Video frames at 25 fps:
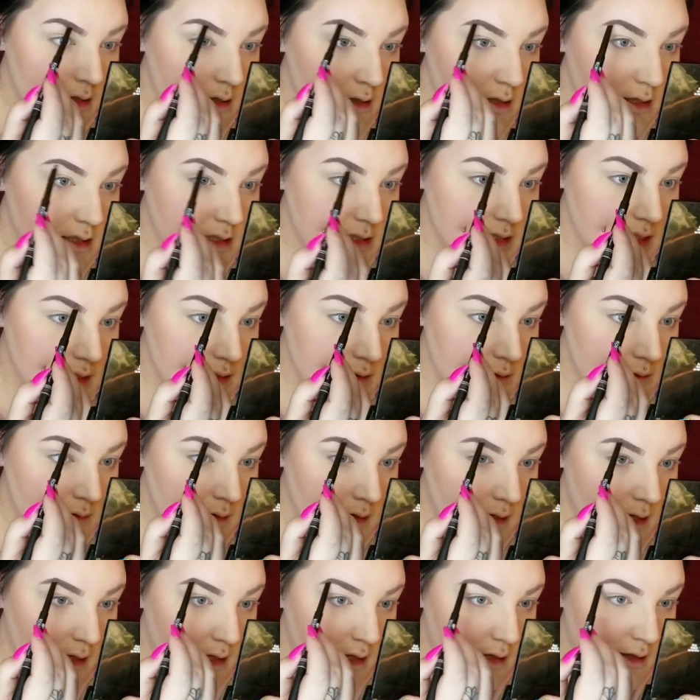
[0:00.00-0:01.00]
Because
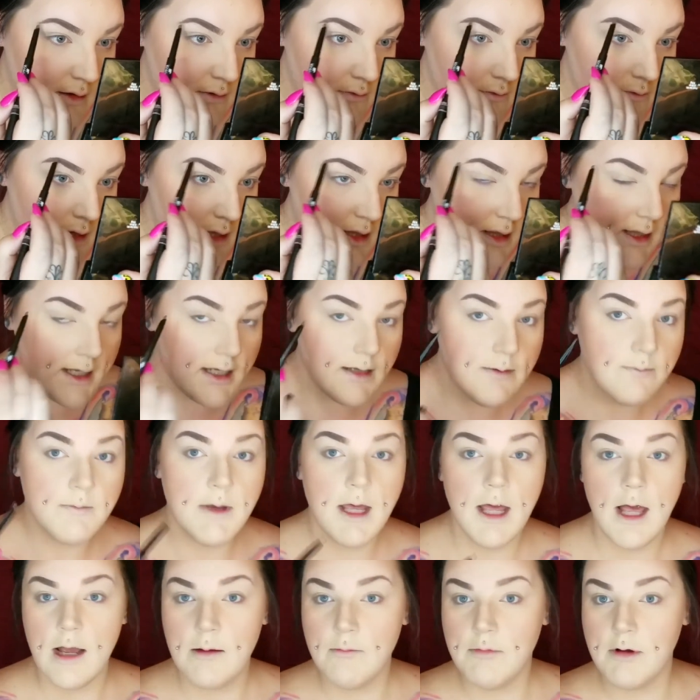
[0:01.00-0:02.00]
I like
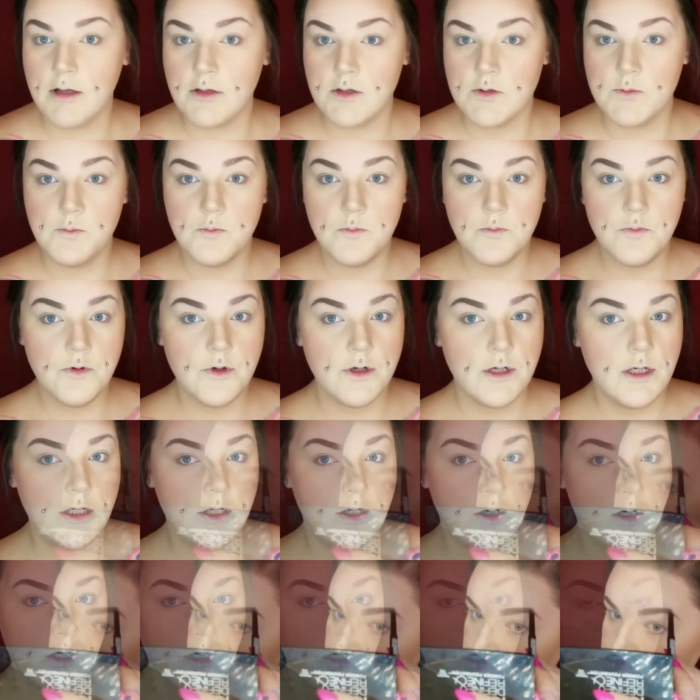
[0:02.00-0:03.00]
my eyebrows pretty
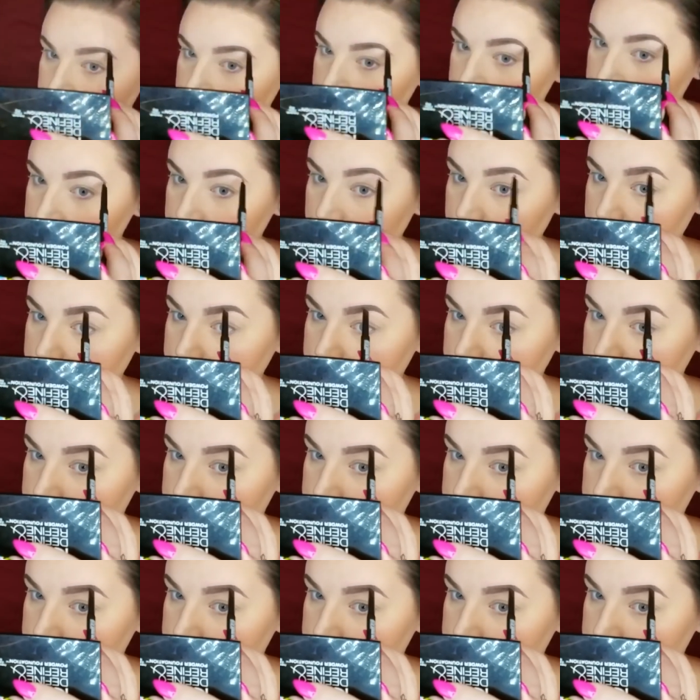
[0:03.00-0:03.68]
dark. So this stuff is